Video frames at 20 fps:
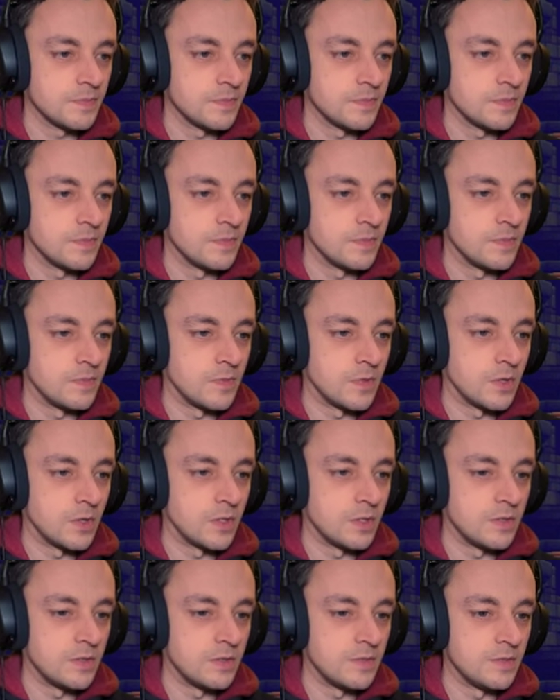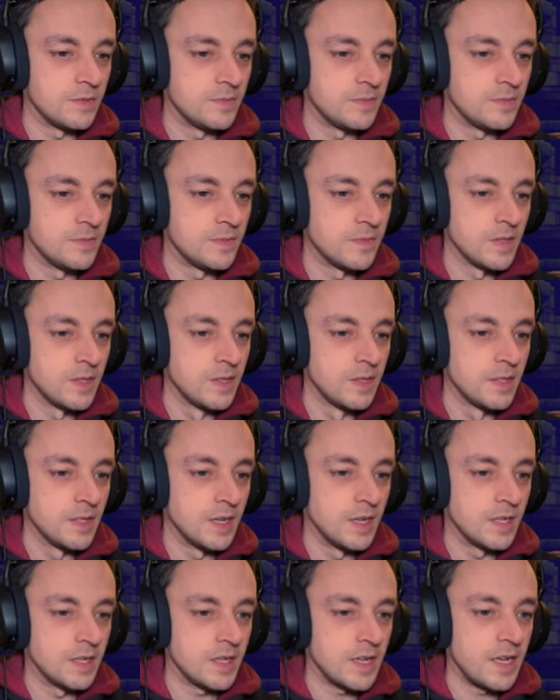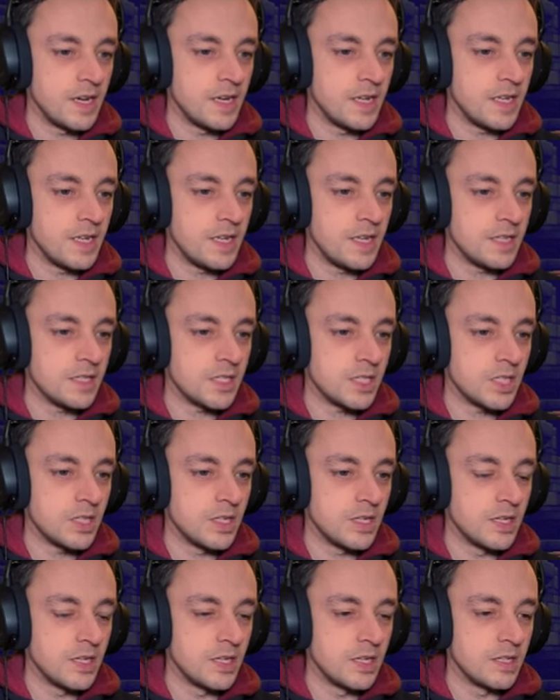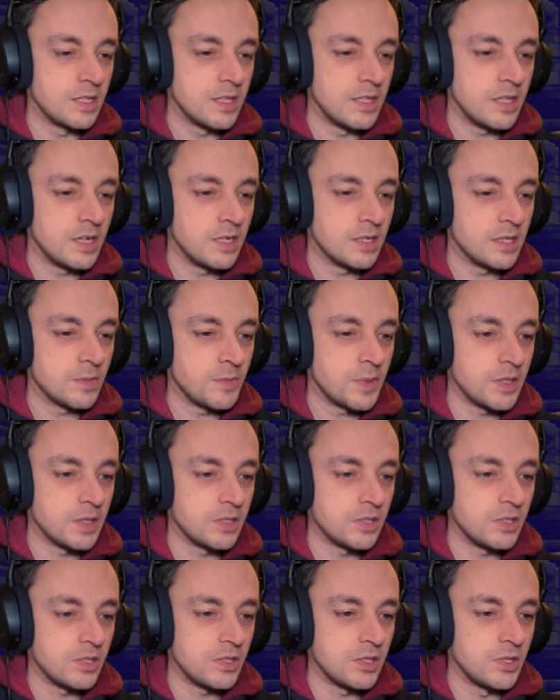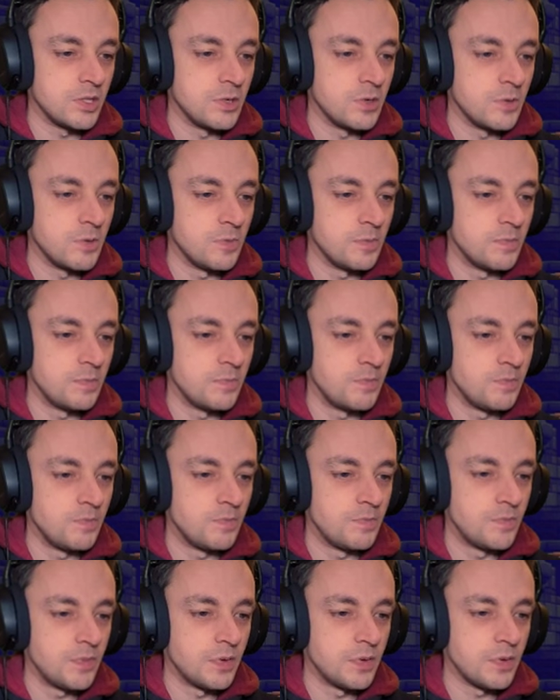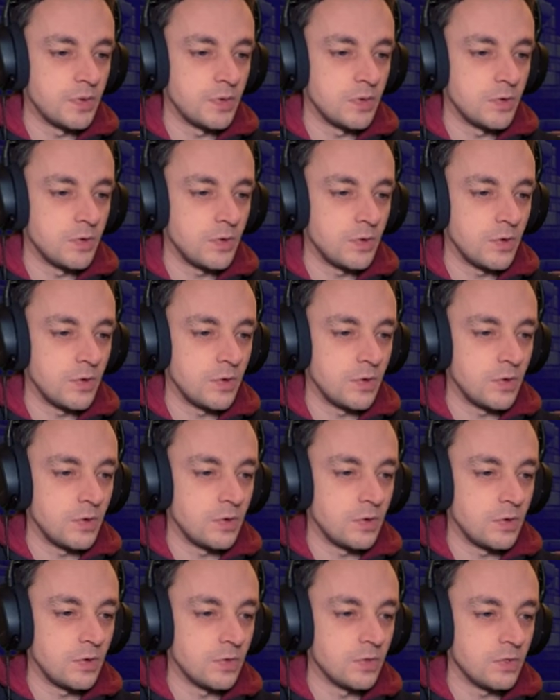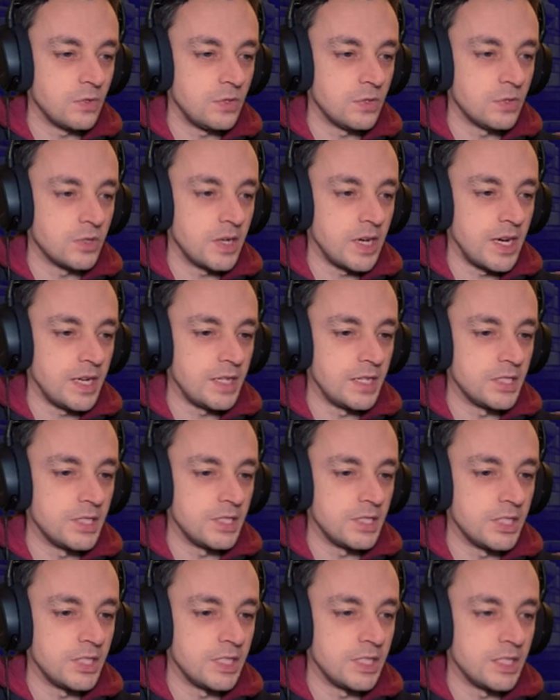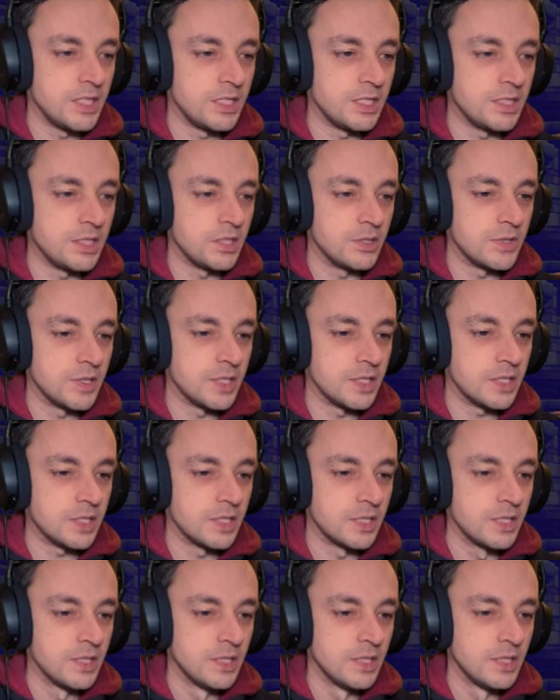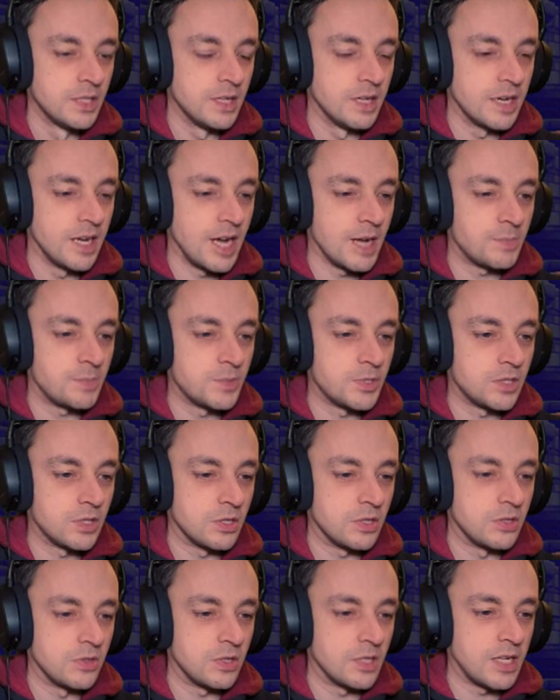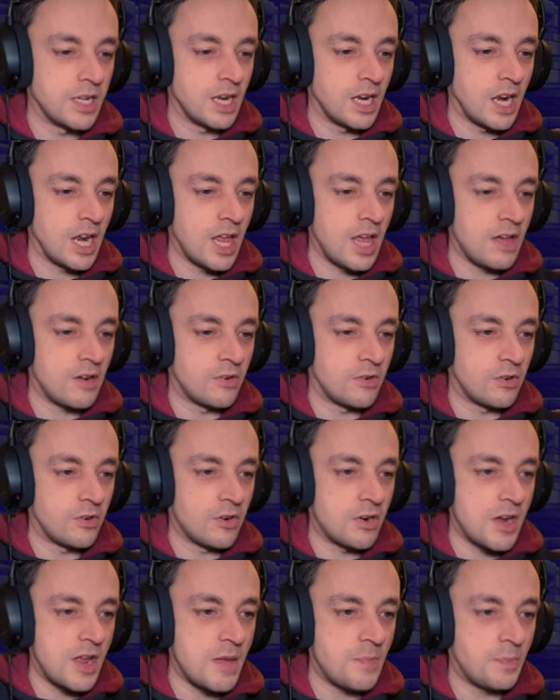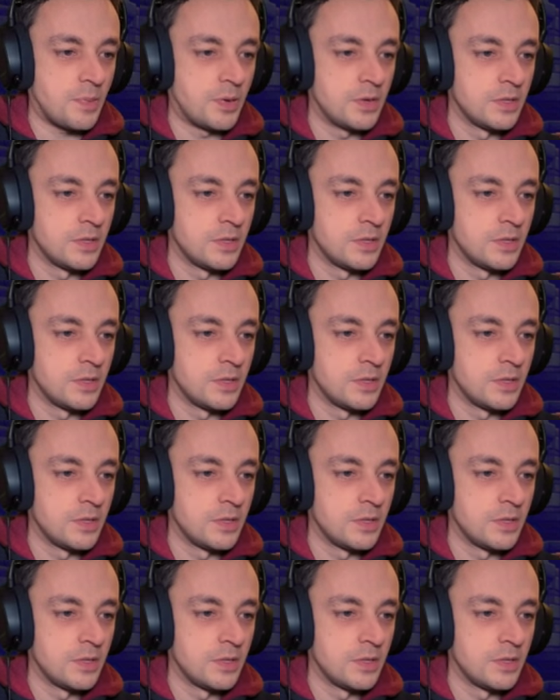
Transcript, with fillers: Yep. All right. And then hit uh, the other button to pour all your energy into it and absolutely let rip.